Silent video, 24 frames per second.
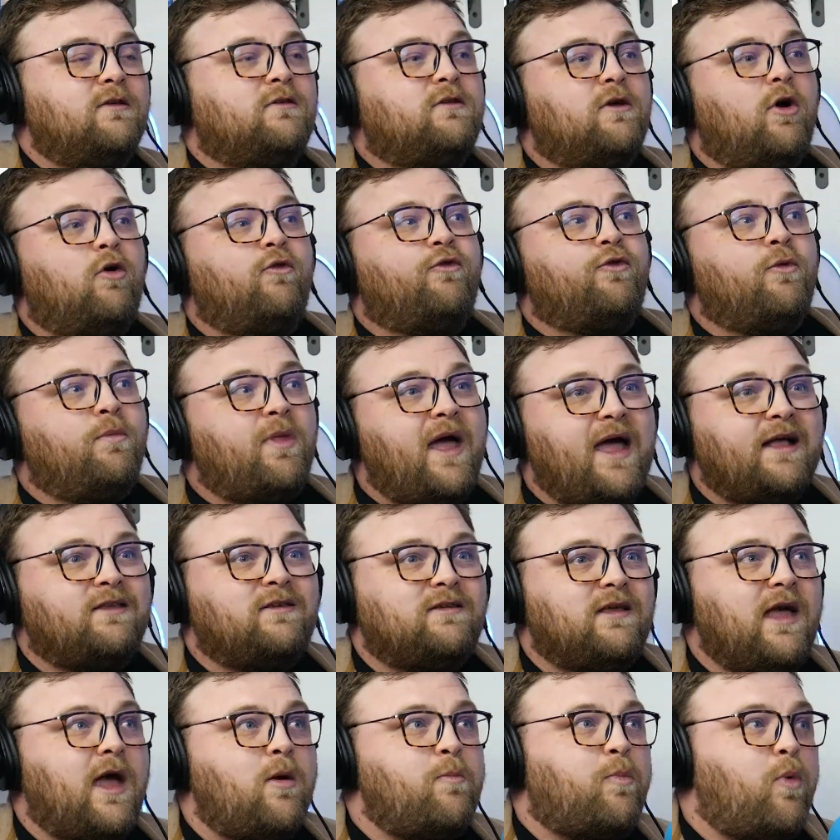And so from
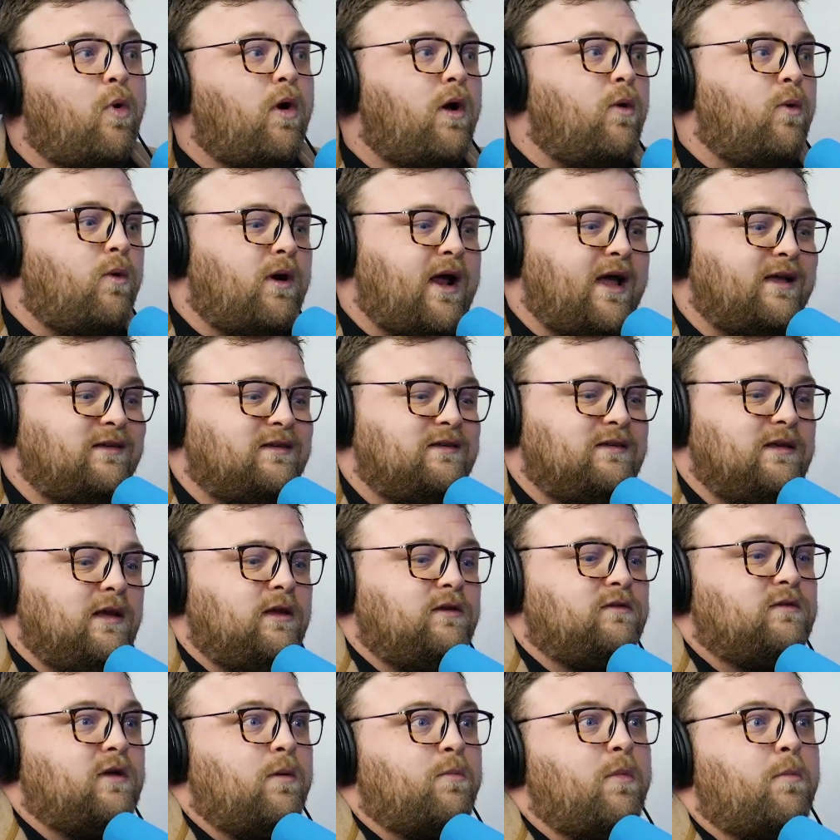that standpoint, when I
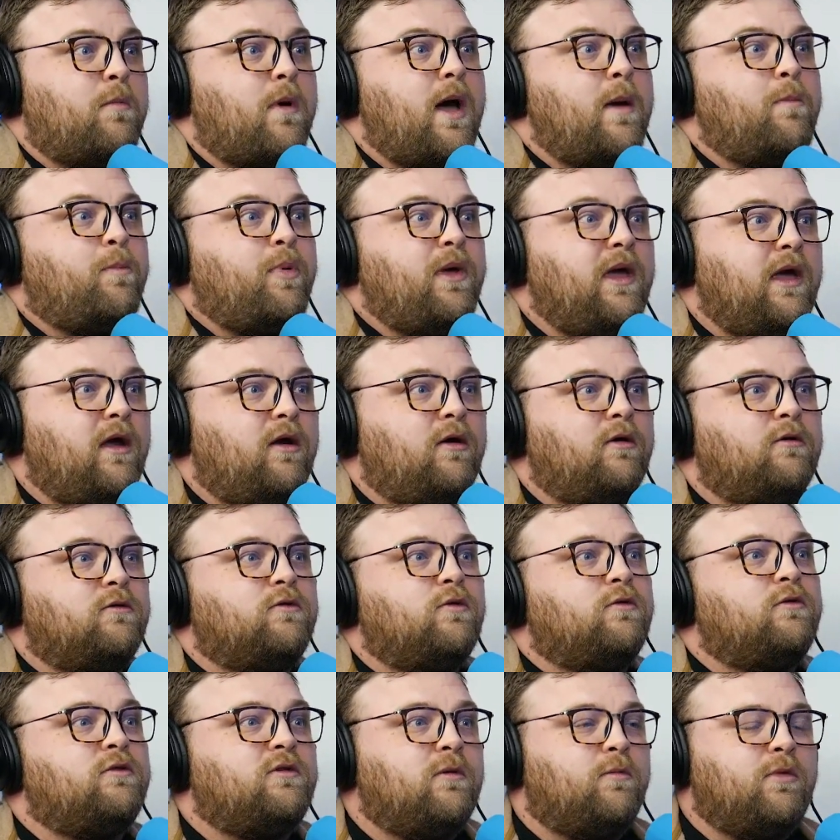see some of my
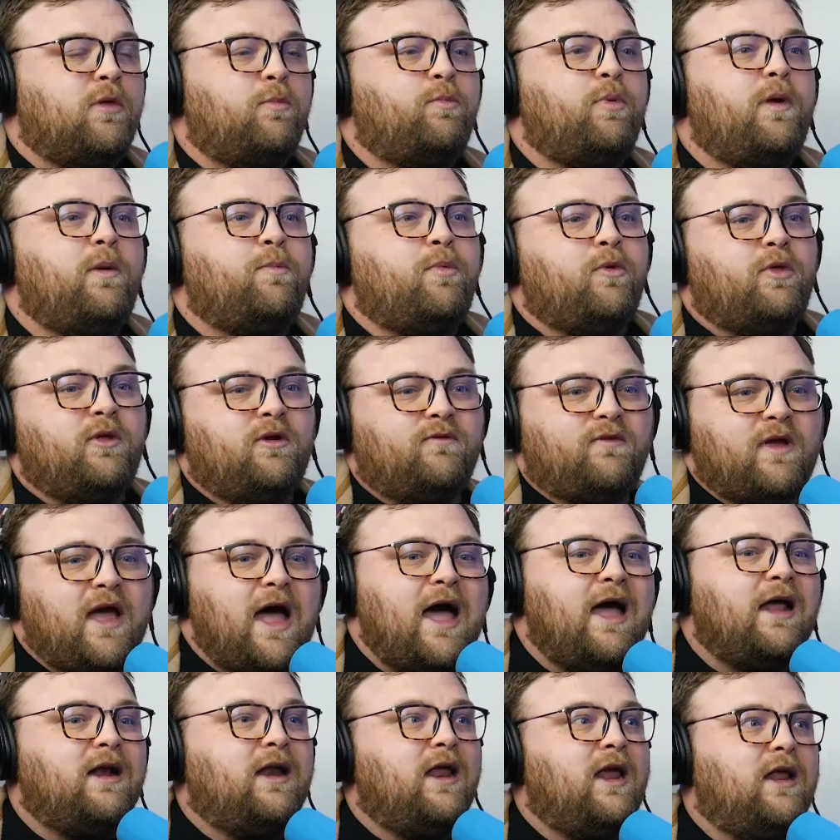peers or some of the people that have
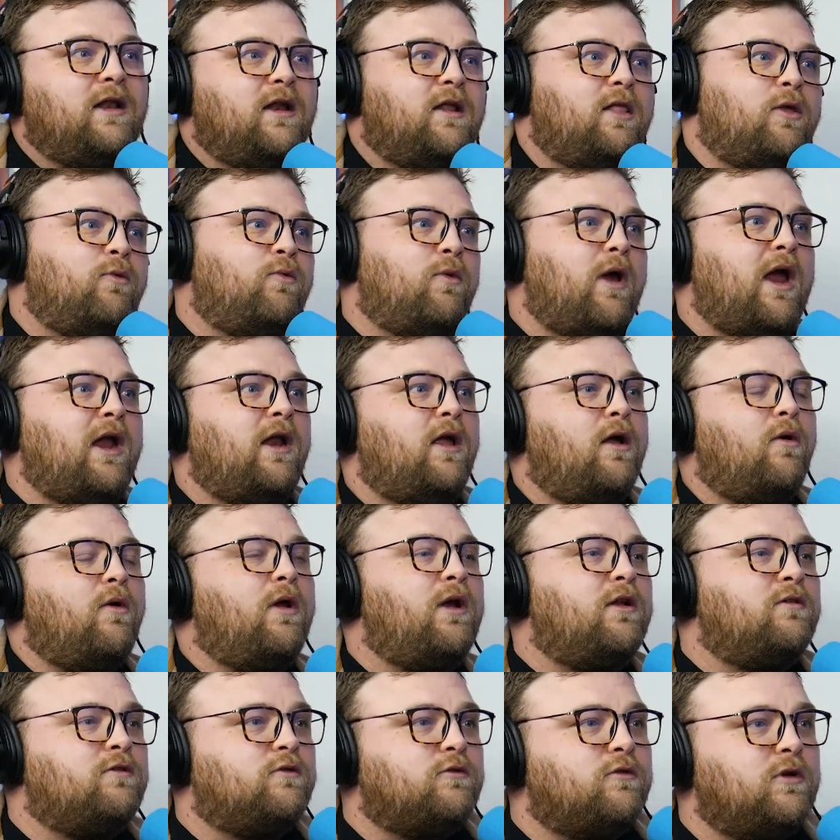gotten into the
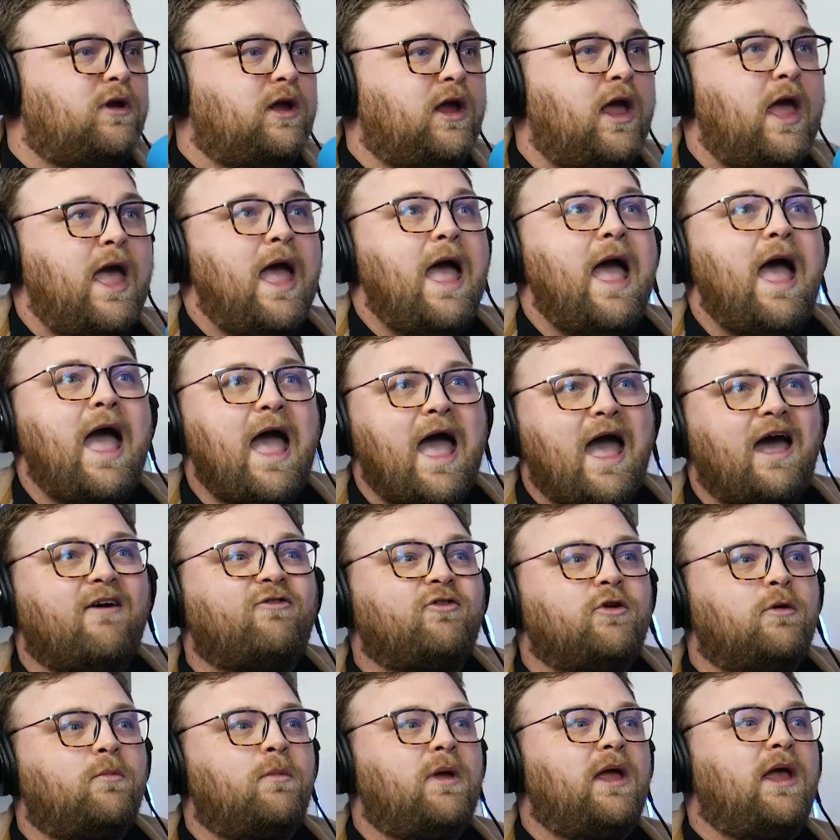radio industry
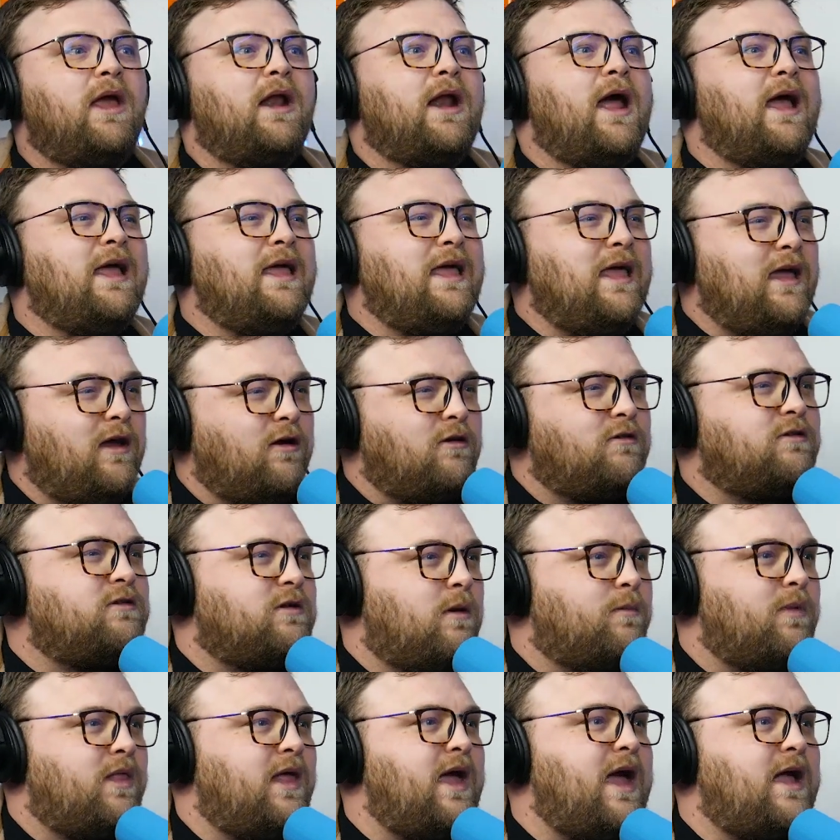after me, and I hear
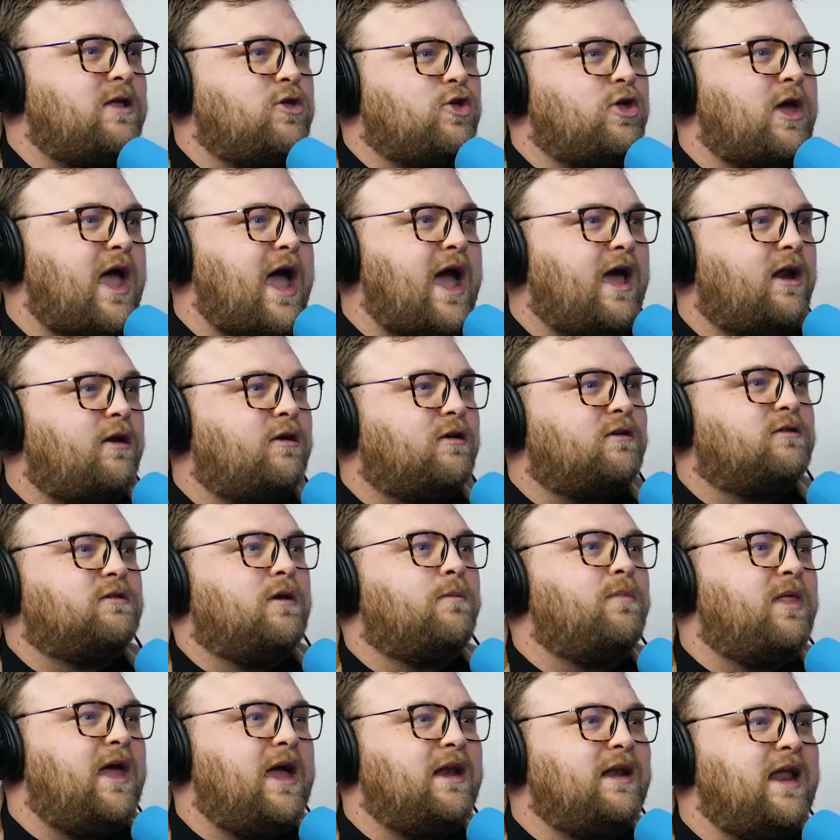some of that chatter and
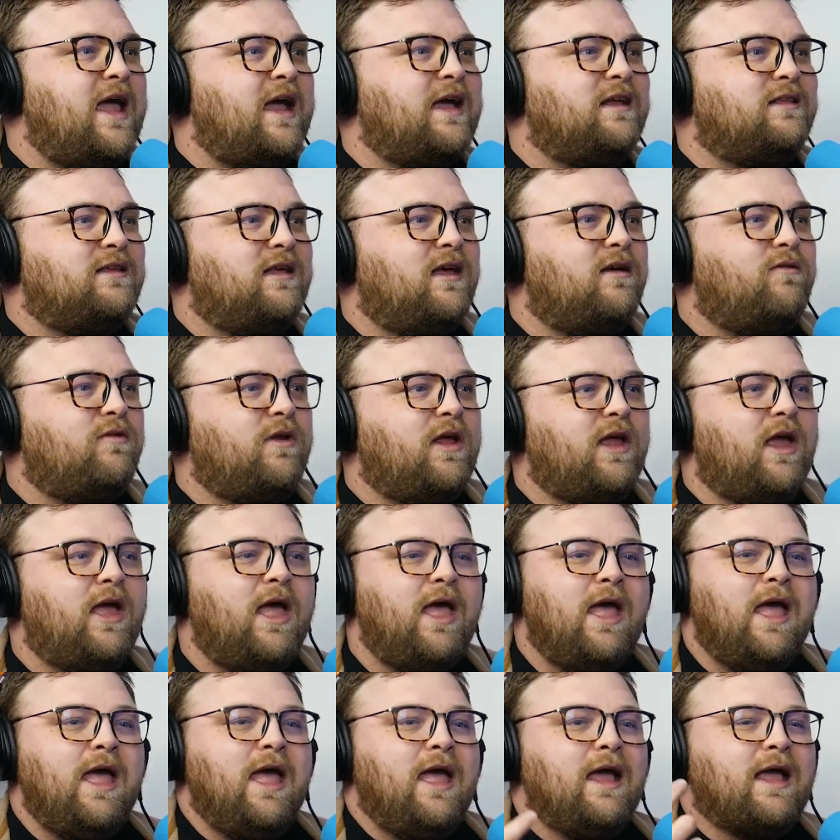some of that negativity,